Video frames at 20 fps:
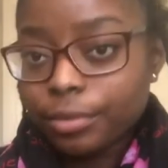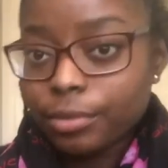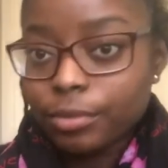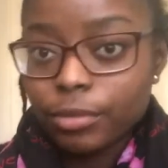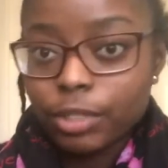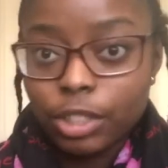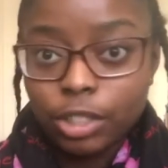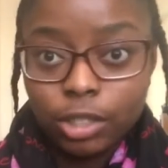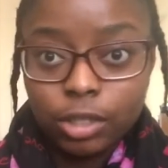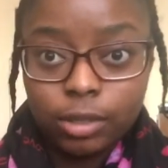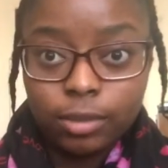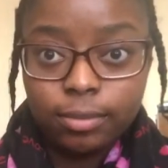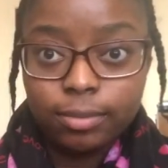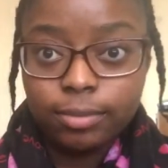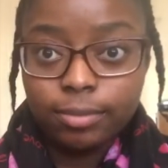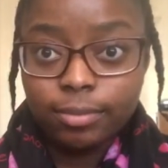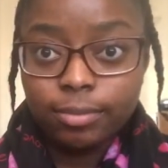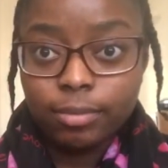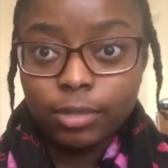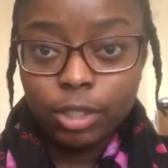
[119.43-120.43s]
you just
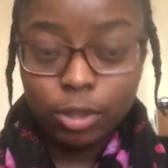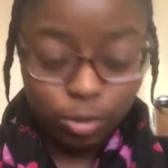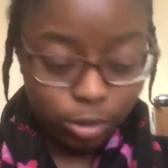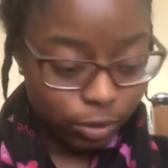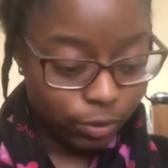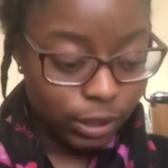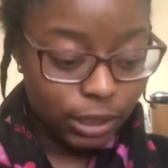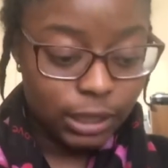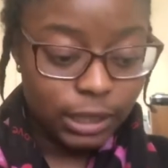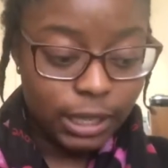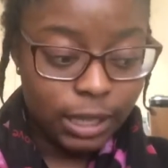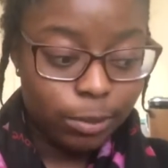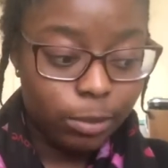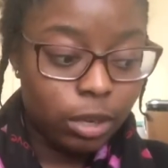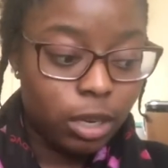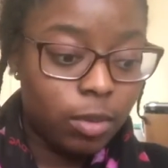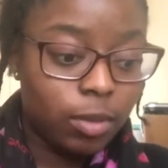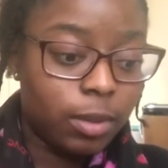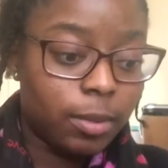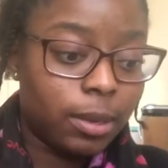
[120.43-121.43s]
don't want to read in that
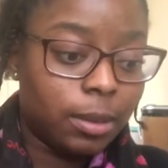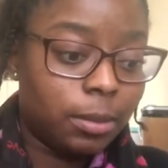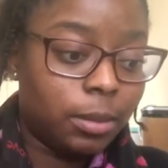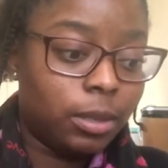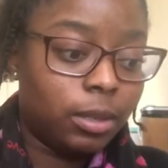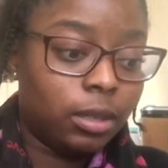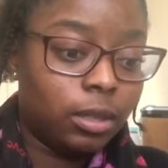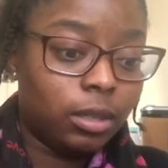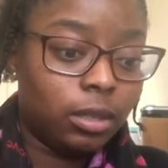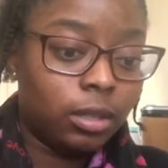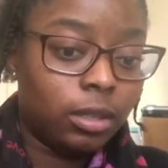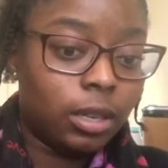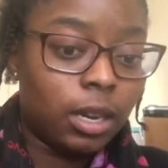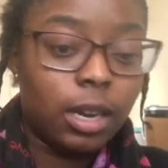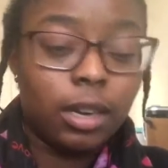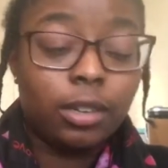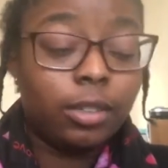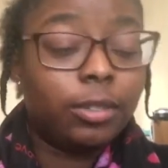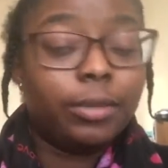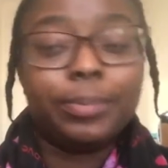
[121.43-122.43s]
moment. Maybe, I
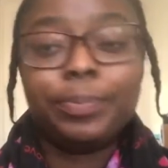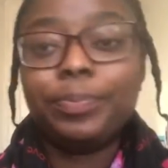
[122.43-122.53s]
don't know.